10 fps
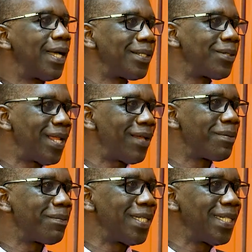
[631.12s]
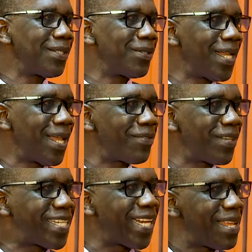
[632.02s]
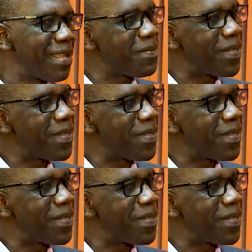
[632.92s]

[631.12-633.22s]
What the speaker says: Don't have the money, don't have the time.